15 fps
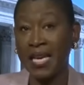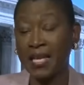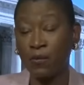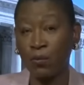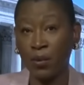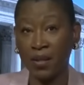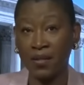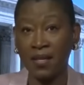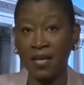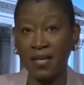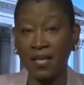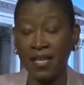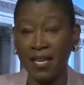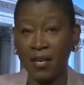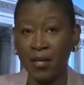in recent
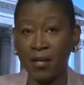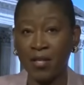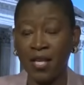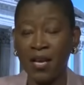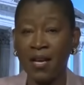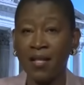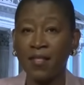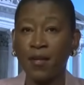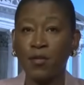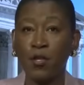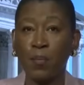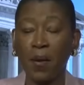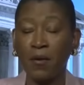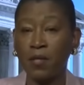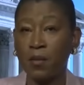years. There's
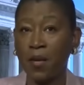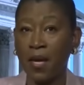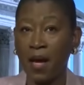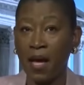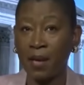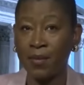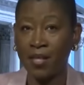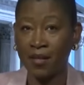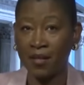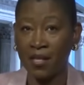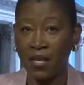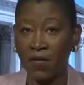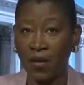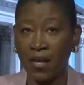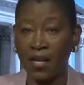supposed to be
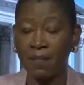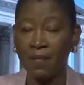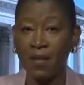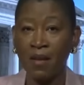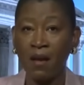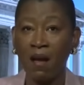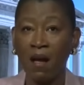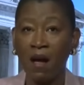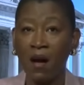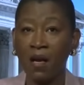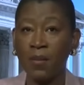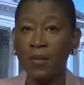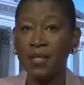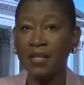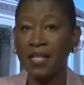objectivity,
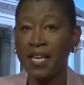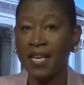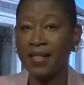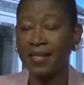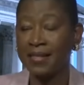arm's length